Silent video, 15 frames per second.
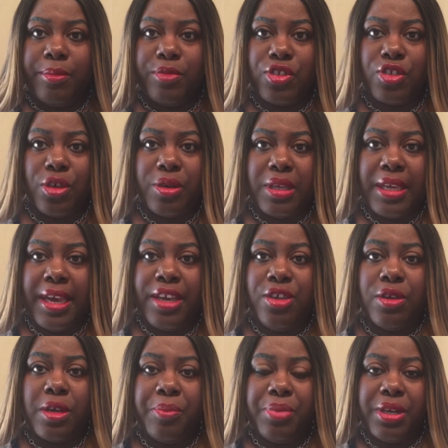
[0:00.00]
So yeah,
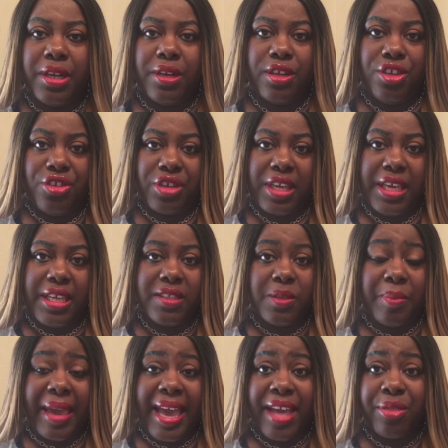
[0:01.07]
you can put it in your kids'
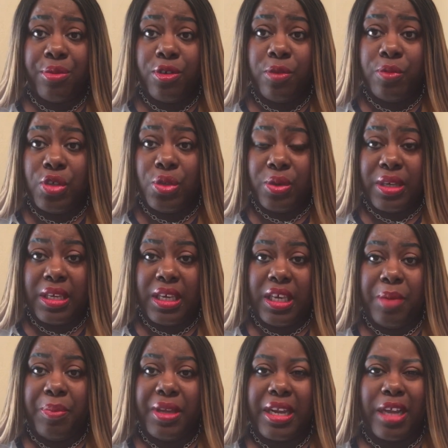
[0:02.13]
bathroom, you can
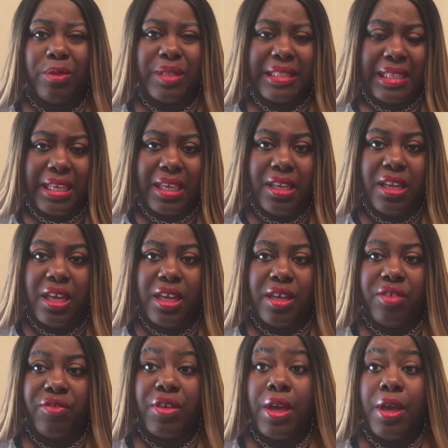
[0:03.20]
keep it. I was thinking
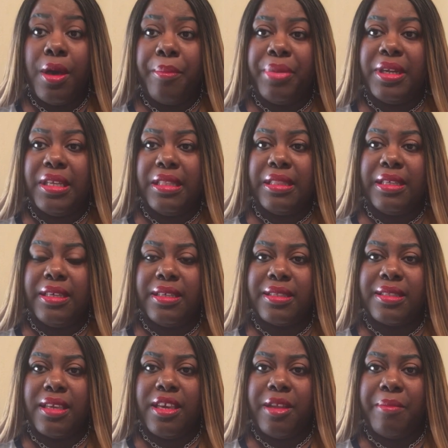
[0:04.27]
of putting
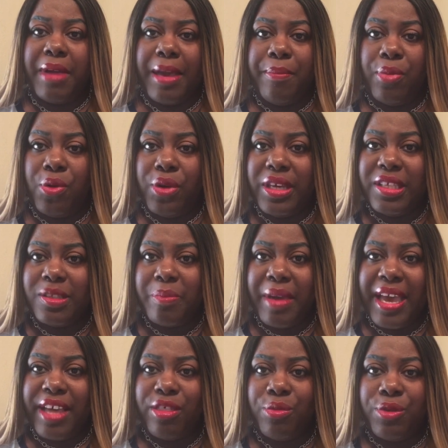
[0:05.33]
this in my boys'
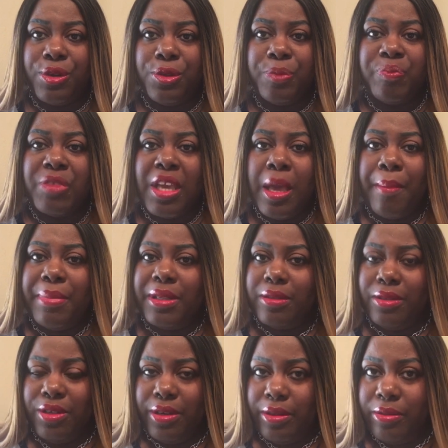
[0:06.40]
bathroom,
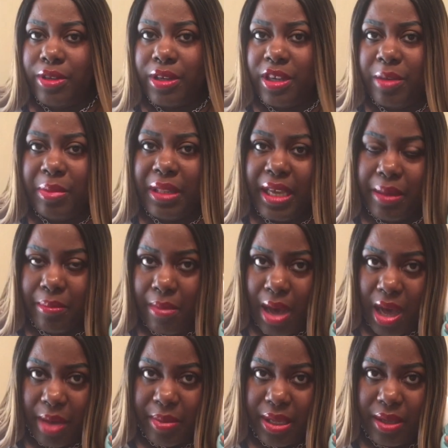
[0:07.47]
but you know, they're gonna be like,
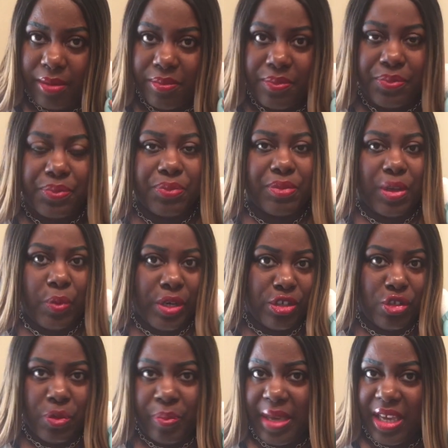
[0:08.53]
mommy, we're
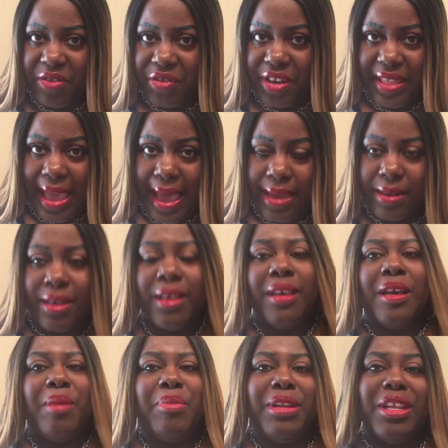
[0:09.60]
too big for that.
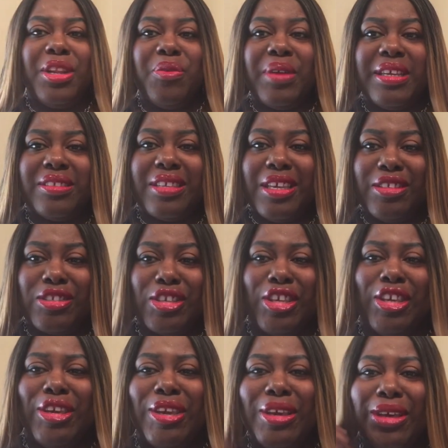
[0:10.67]
But anyways, it's
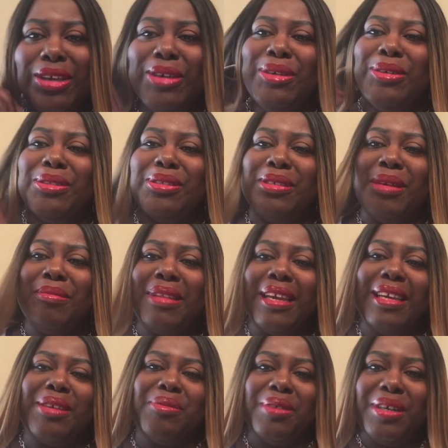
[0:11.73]
cute, so I'm
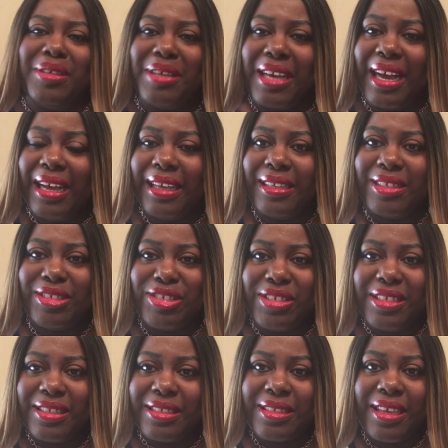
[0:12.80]
like, well, you guys,
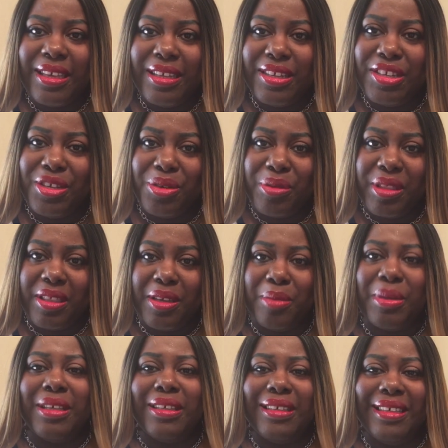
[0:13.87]
just deal with him